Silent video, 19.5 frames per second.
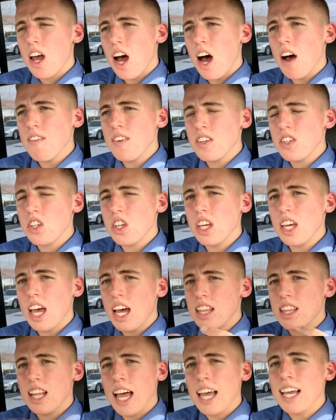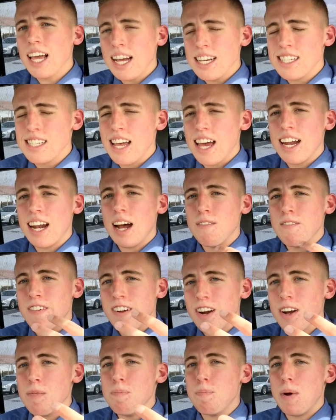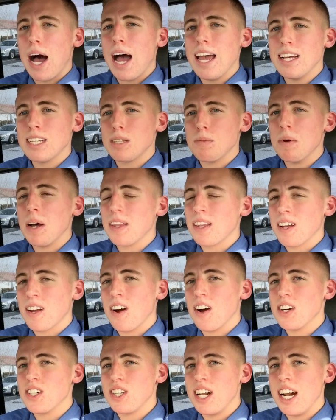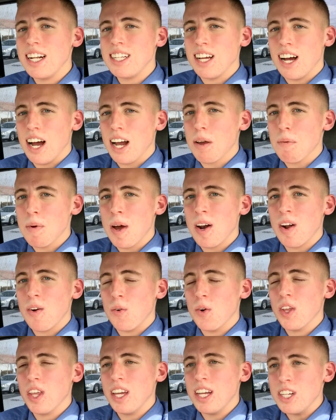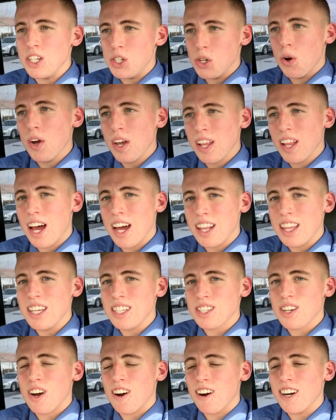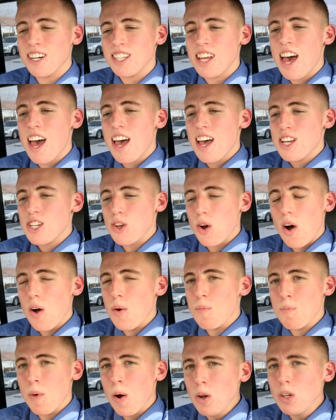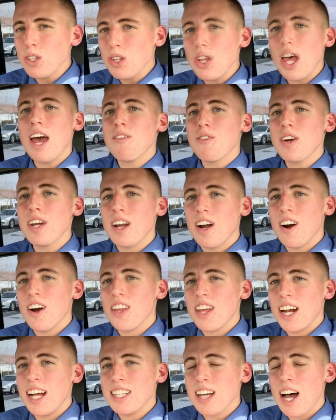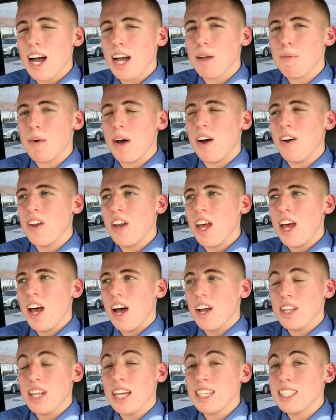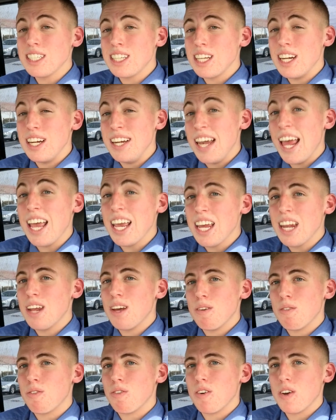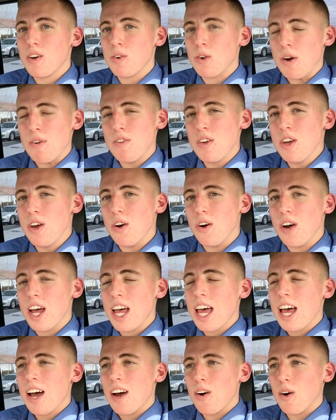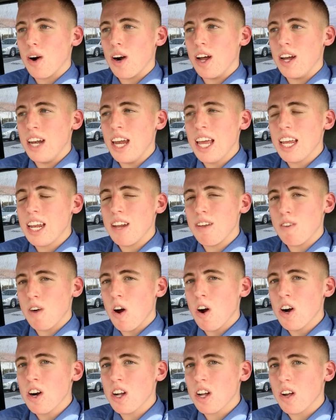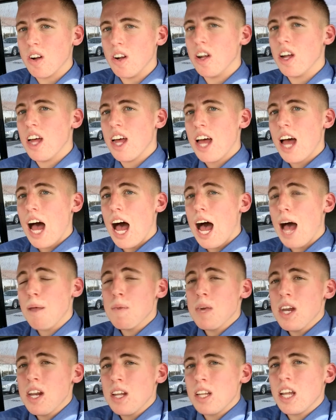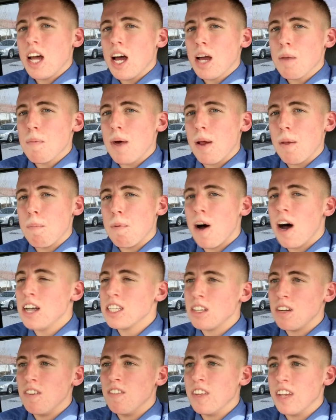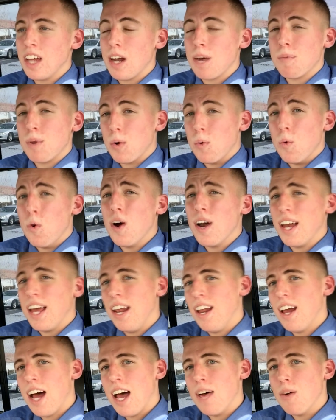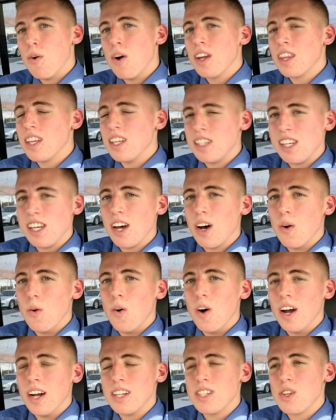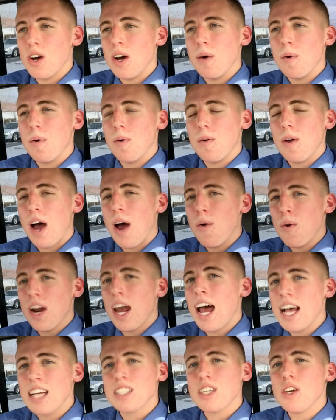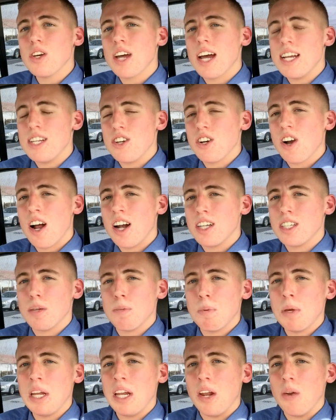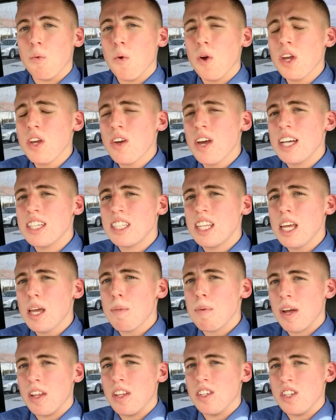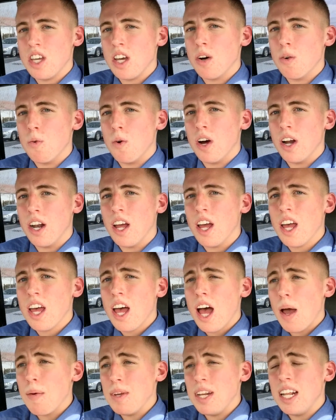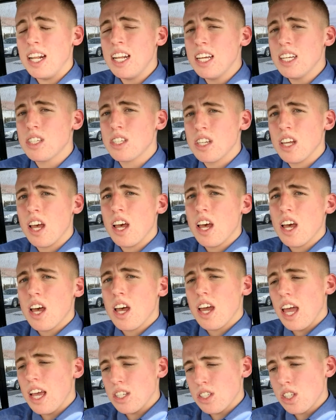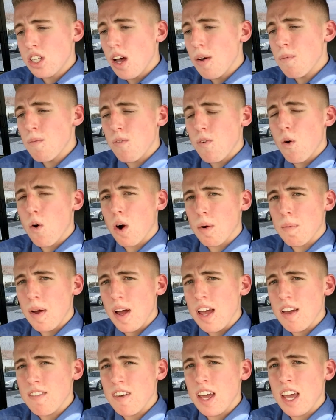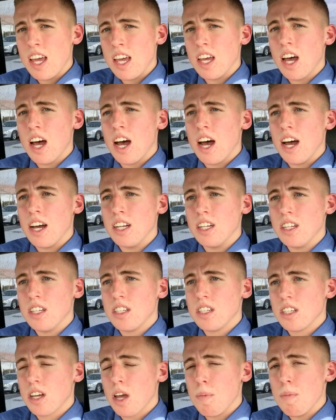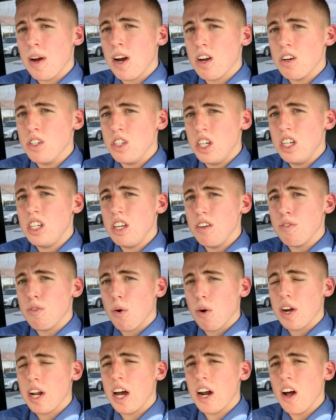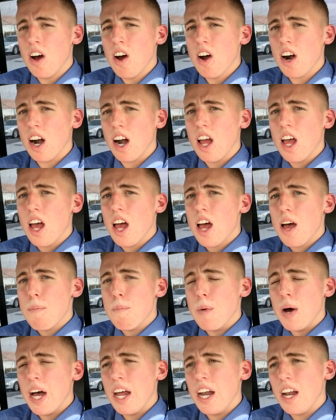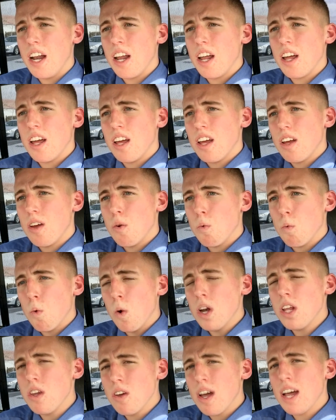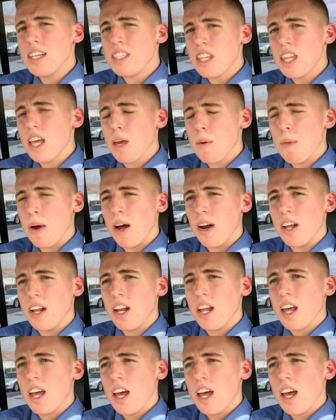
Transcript: Obviously, like I said, I'm very biased about the cars that I talk about. I really enjoy a lot of these cars. So most of every car that I talk about, unless it's a negative review or a negative article, I'm going to talk about it positively, and I'm going to want it. I want the ZL1. So I want to ask you guys your honest opinion. What do you guys think about the ZL1? I mean, it is some form of a Camaro GT4.R, but what do you guys think about it?